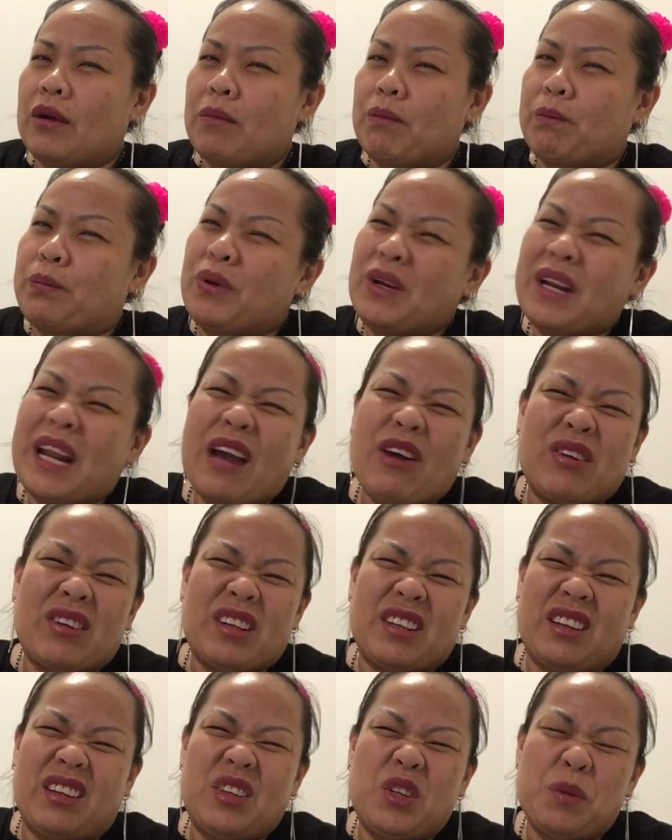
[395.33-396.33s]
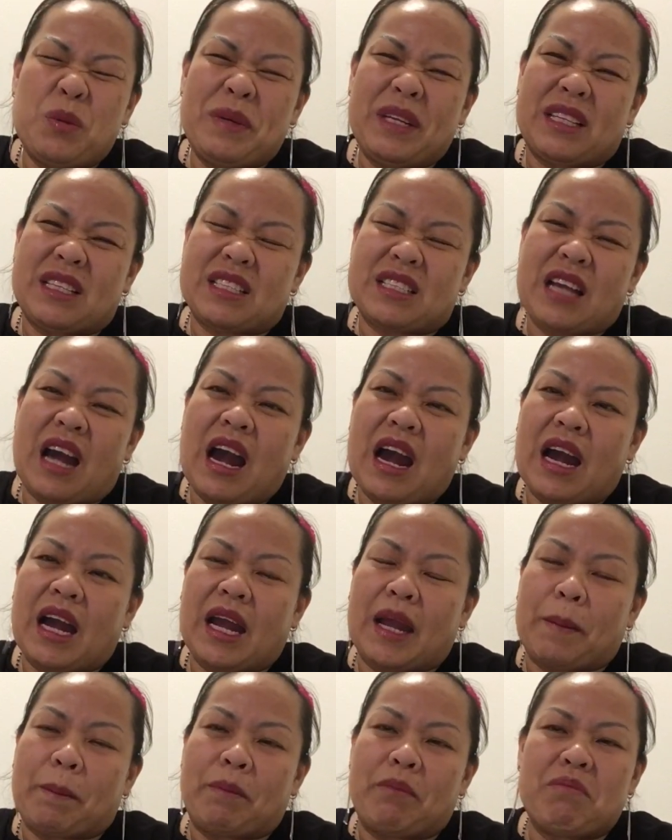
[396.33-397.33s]
put out a little bit
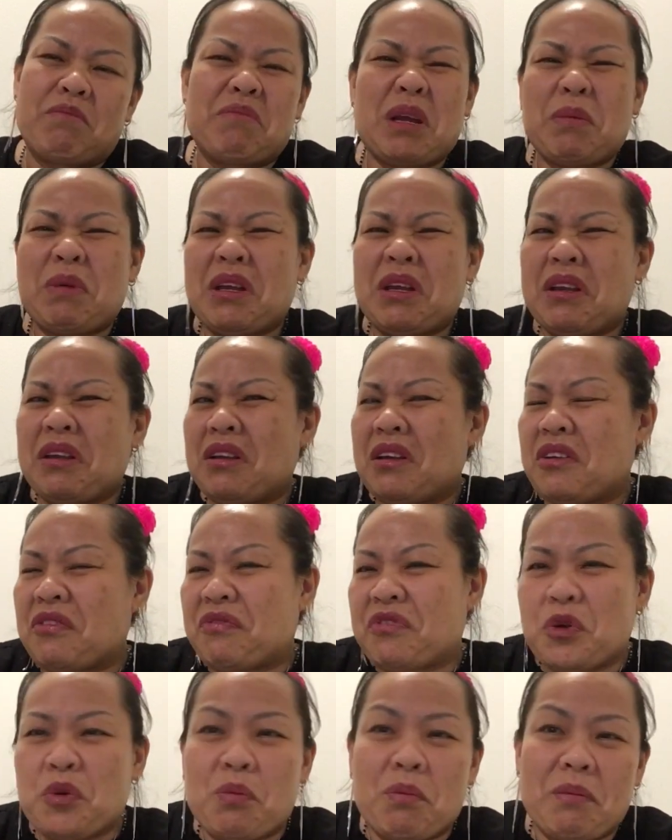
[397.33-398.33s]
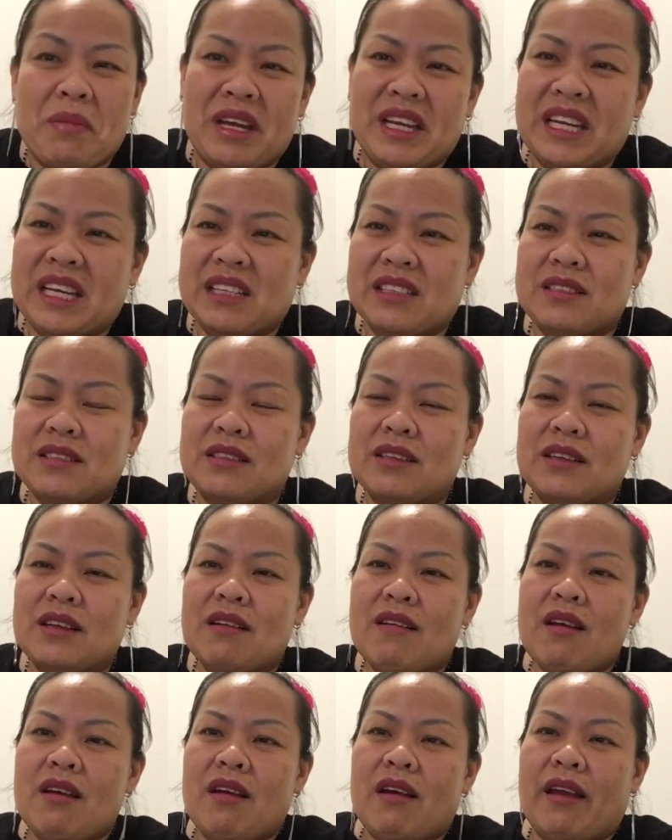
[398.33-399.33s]
time, maybe a few minutes,
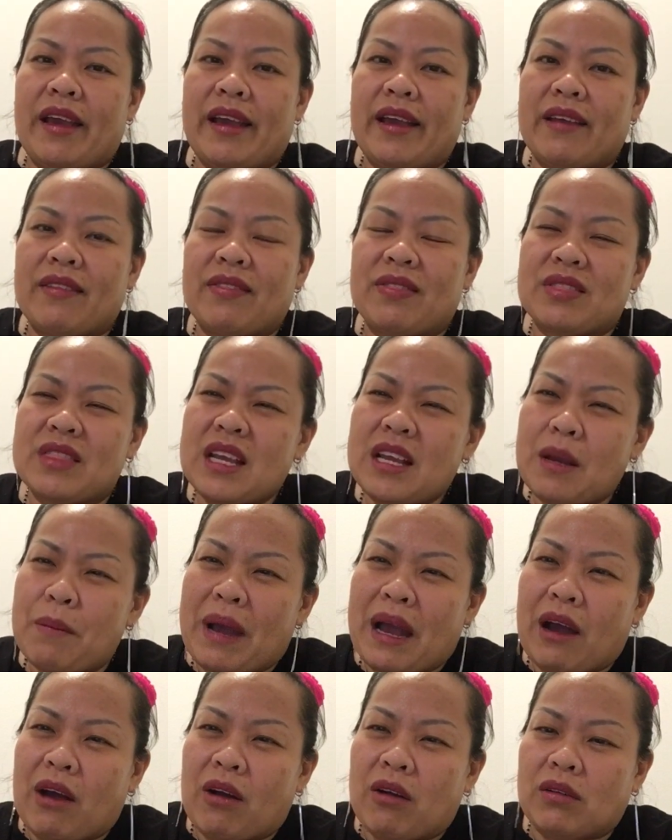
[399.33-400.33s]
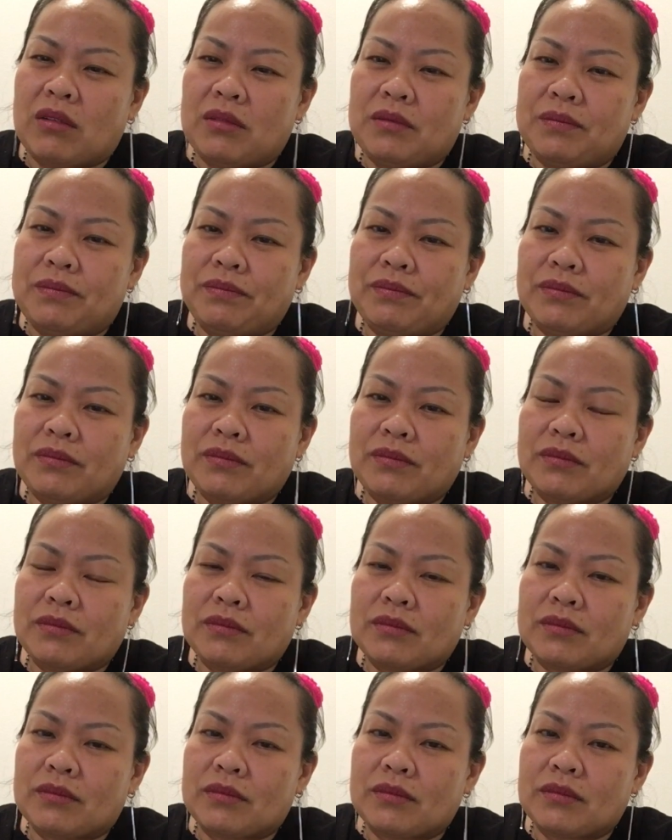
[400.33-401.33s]
and think about,
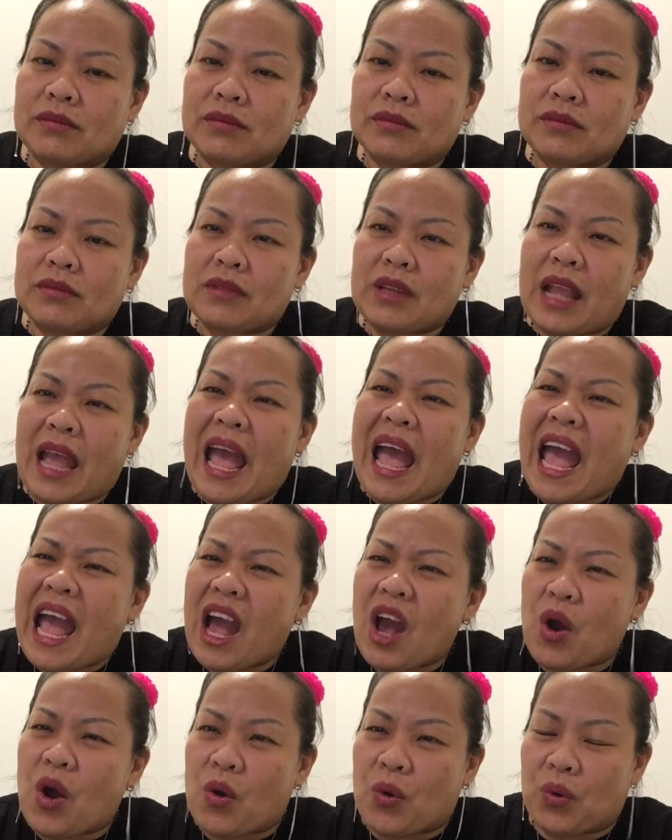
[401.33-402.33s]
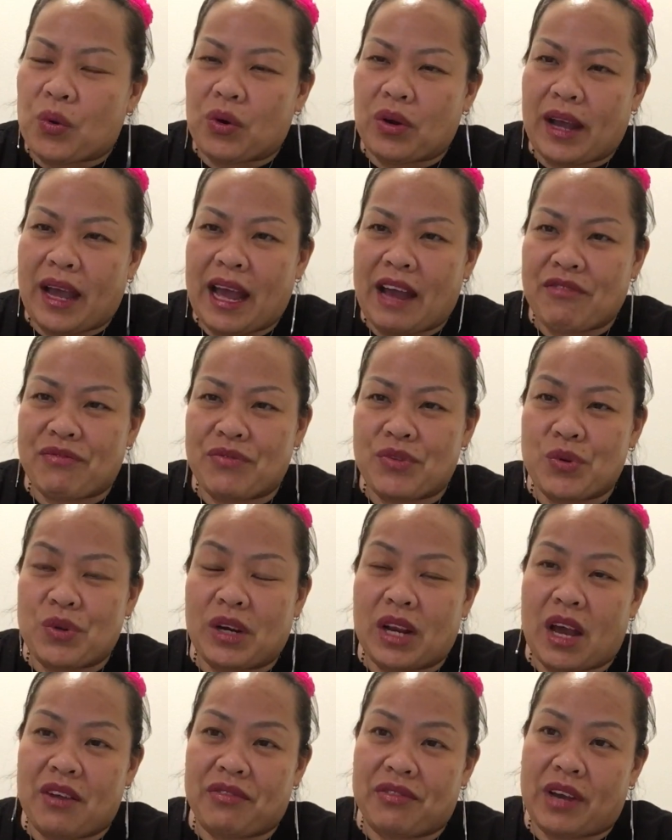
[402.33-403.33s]
how have you
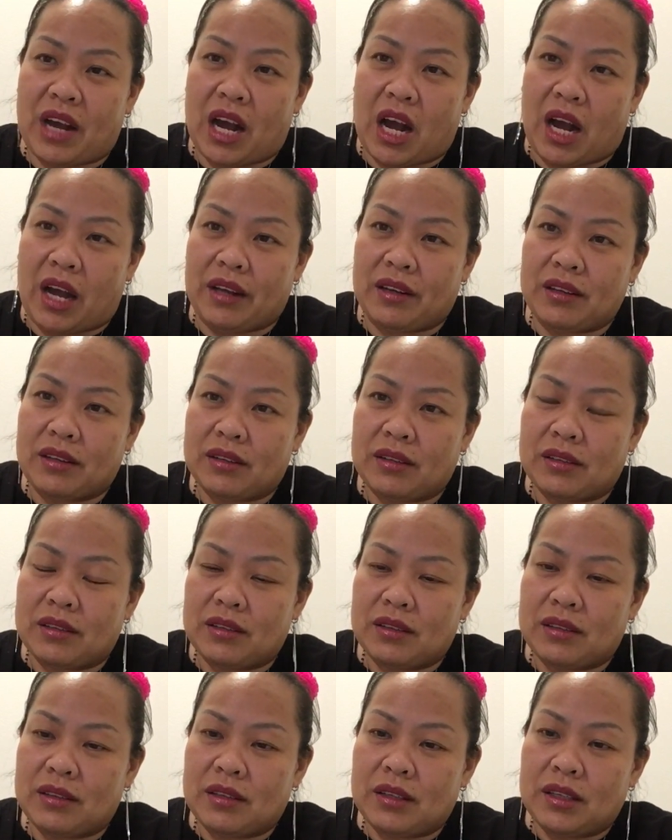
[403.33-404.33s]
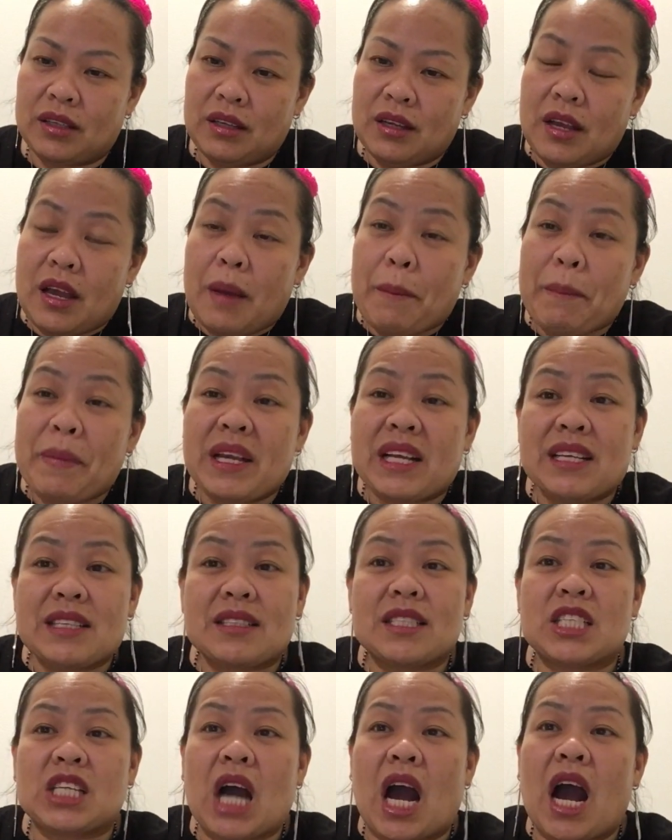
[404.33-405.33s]
loved God? Because
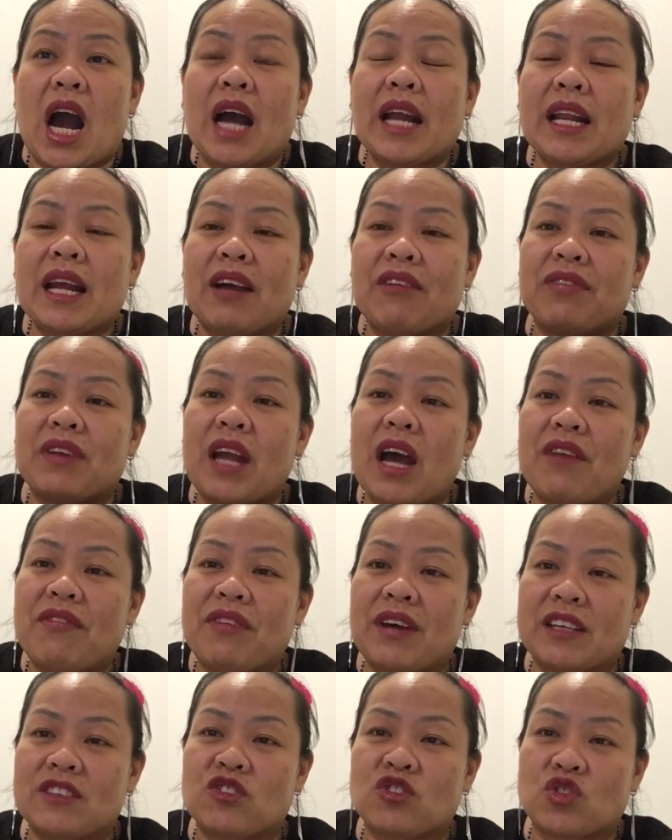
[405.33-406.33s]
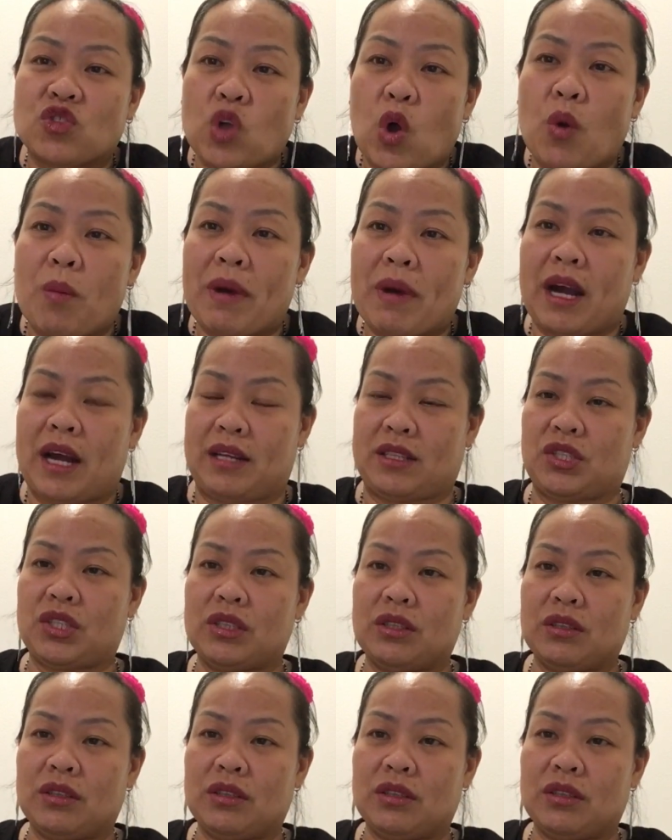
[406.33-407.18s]
God have loved us so much.